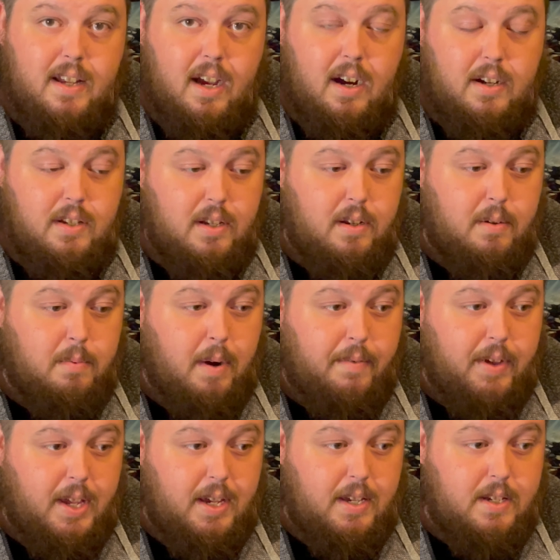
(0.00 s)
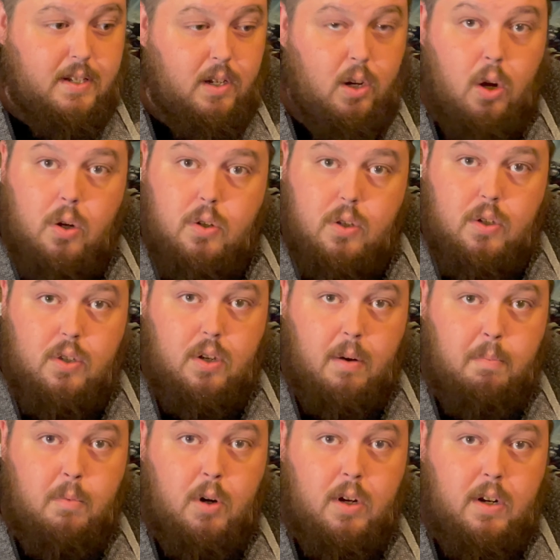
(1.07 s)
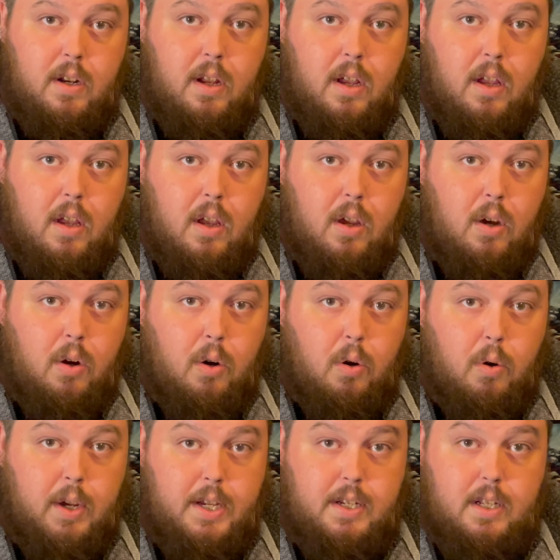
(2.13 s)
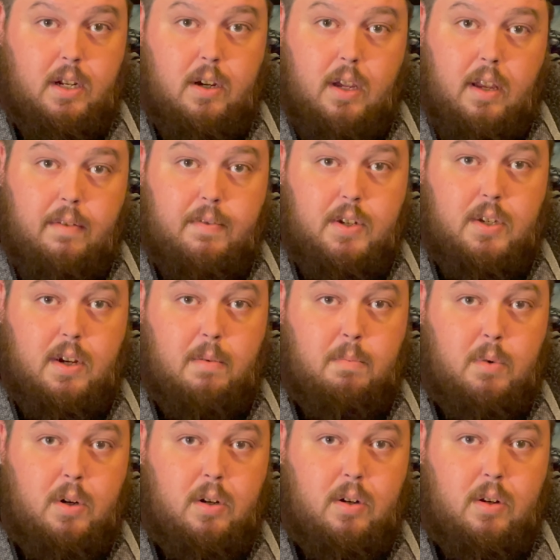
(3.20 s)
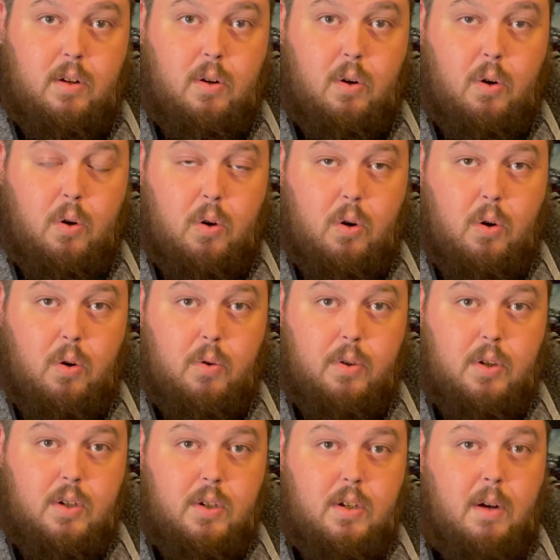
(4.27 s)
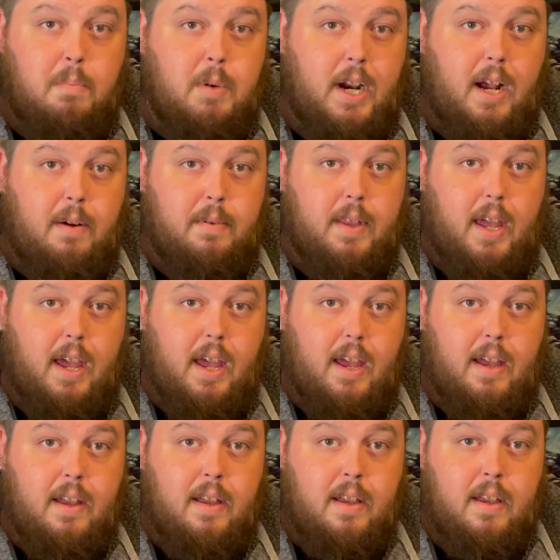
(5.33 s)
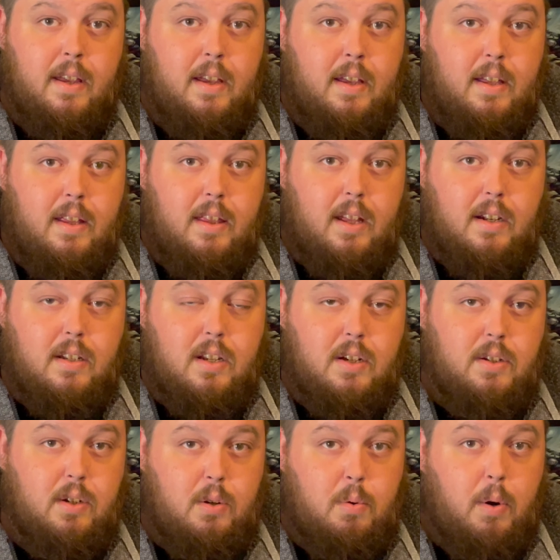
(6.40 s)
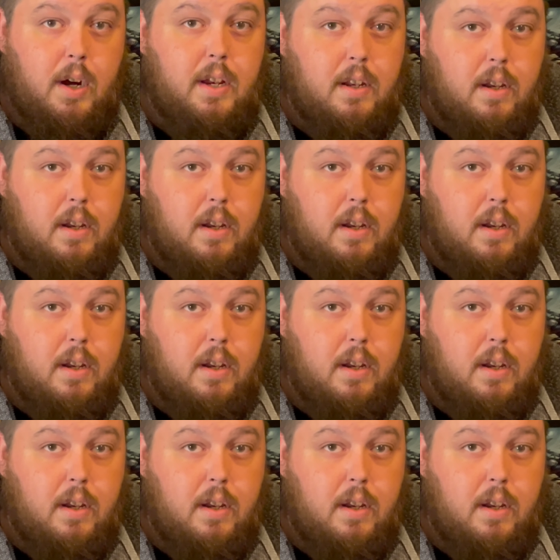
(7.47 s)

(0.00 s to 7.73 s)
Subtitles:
I don't know whether he's lost someone, or he's looking for someone, or there's someone out there that doesn't quite